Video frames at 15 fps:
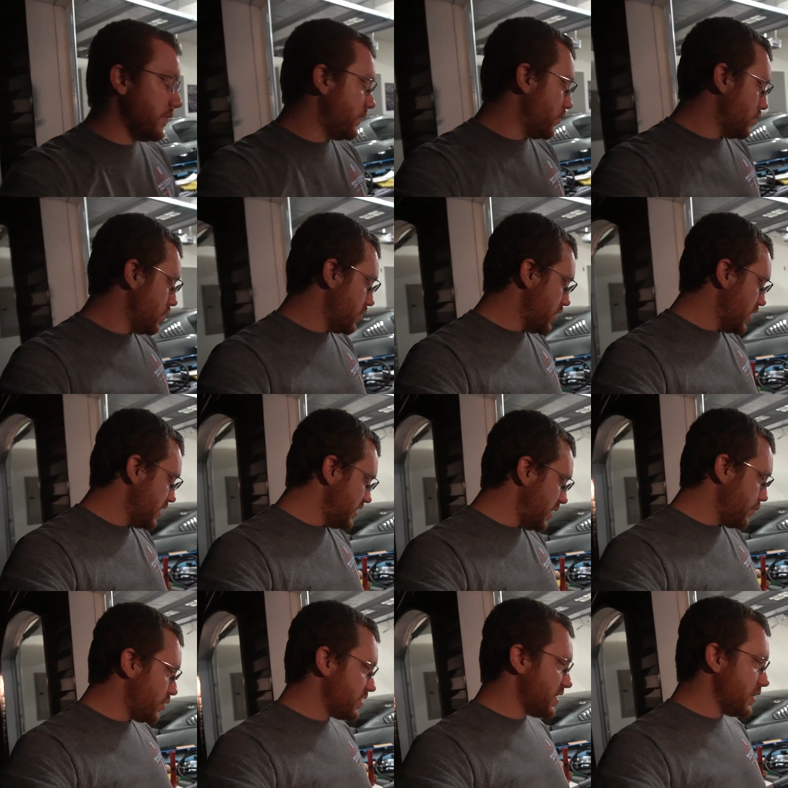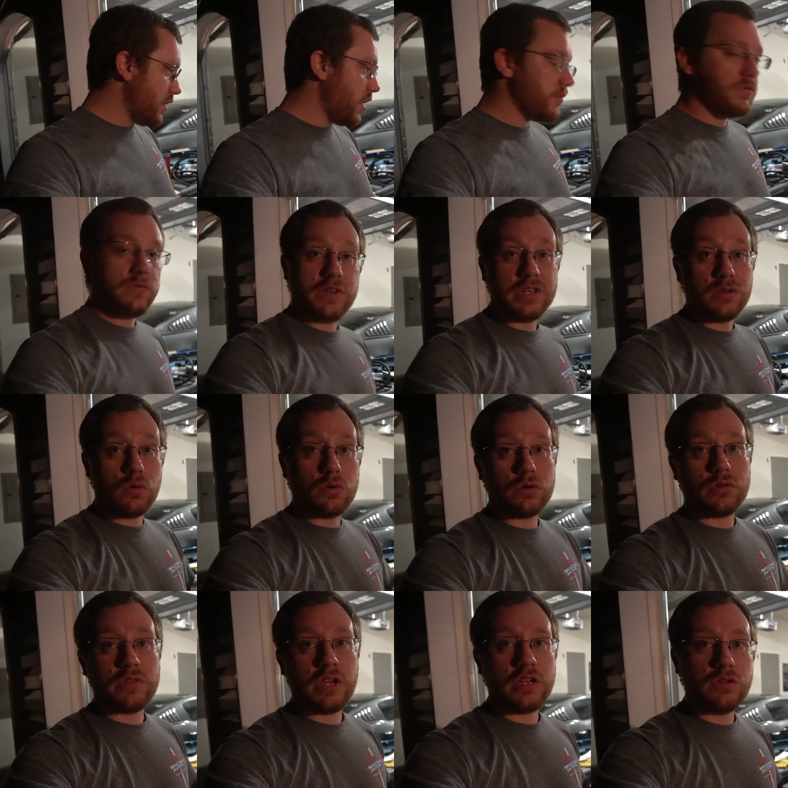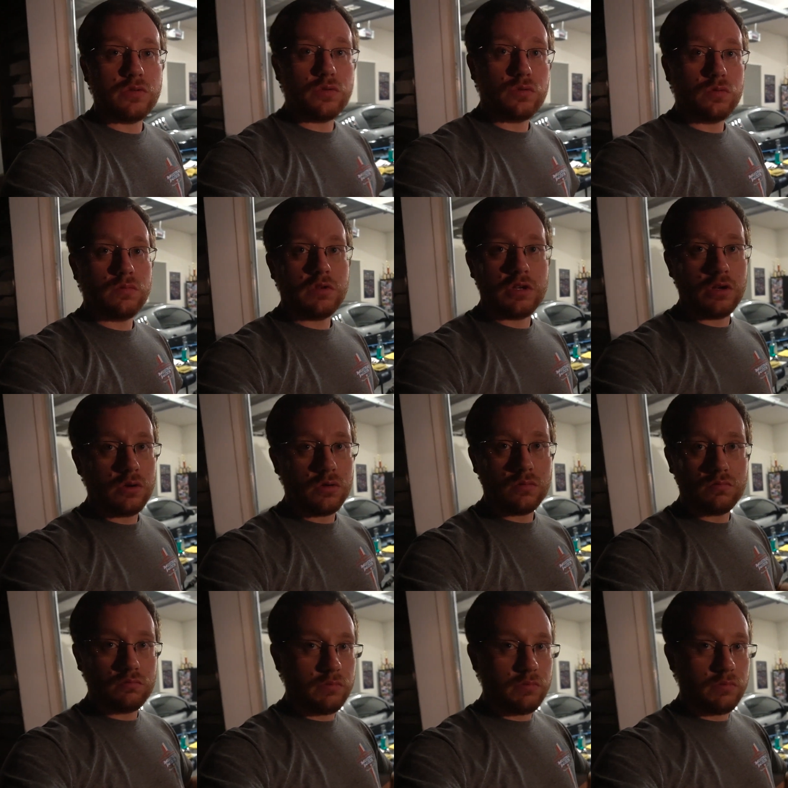for 10% uh, off of any order that you you know